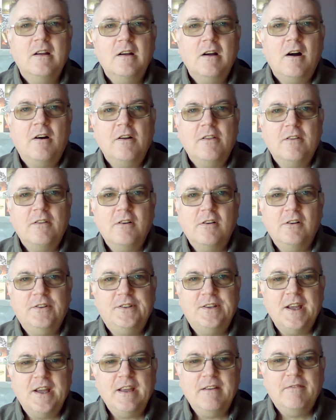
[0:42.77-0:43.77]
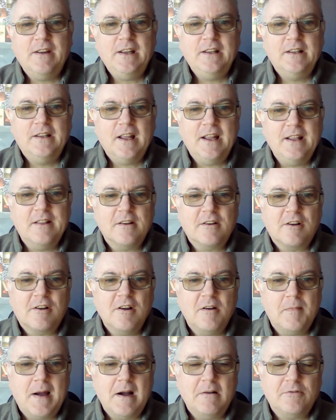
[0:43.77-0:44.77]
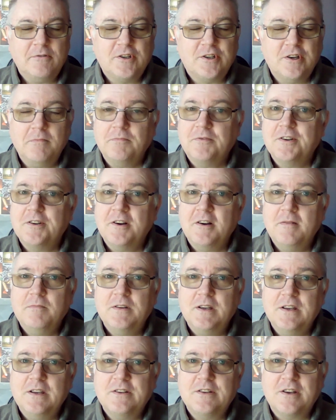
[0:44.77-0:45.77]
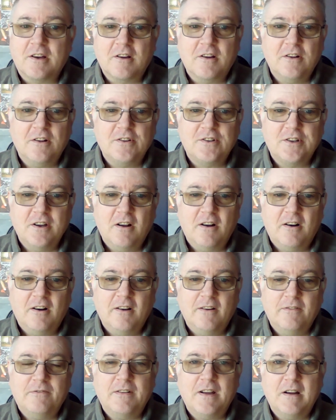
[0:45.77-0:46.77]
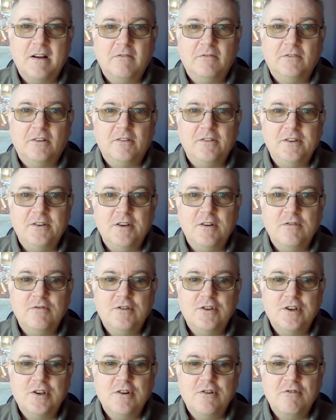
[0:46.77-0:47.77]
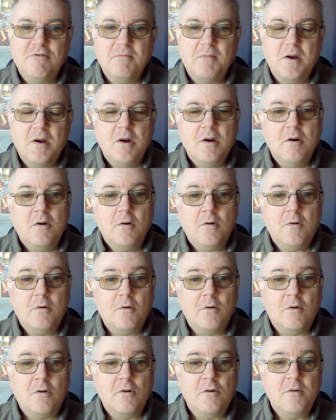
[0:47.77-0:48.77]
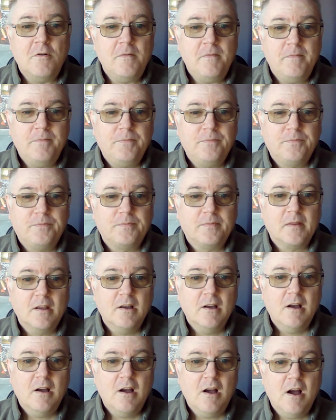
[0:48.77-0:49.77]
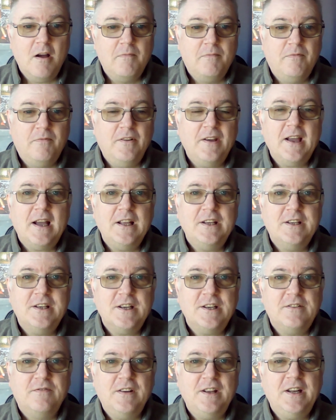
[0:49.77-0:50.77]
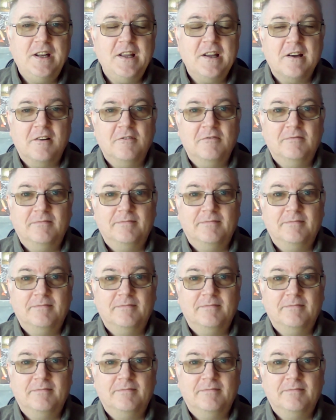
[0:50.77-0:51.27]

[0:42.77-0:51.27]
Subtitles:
either a DVD that come out. Sometimes it's a concert I have found on YouTube, or a VHS video.